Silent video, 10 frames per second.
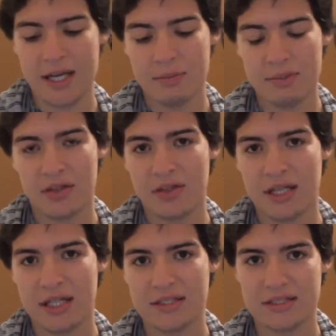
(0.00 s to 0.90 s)
But the
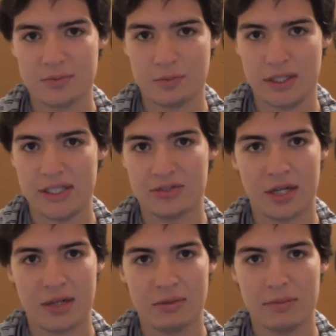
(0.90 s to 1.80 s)
thing is when he
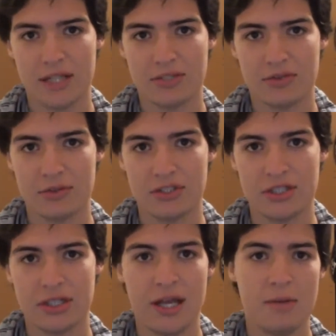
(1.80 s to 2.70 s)
trained with Master
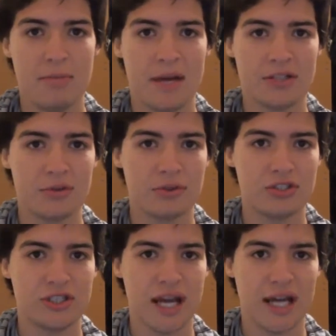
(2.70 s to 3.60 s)

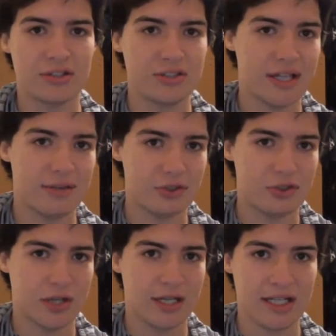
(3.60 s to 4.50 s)
Roshi actually never
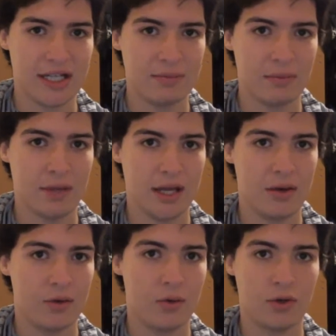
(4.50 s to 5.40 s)
trained him
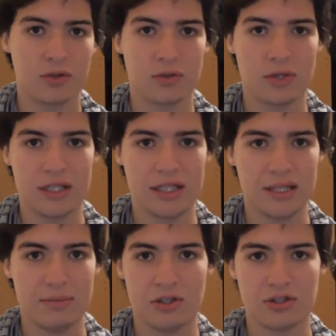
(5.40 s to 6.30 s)
or Krillin in
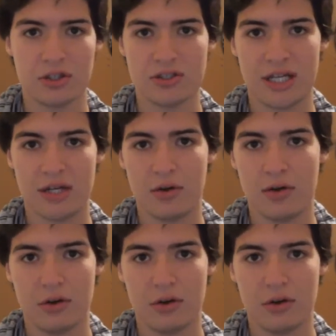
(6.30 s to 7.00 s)
martial arts at all.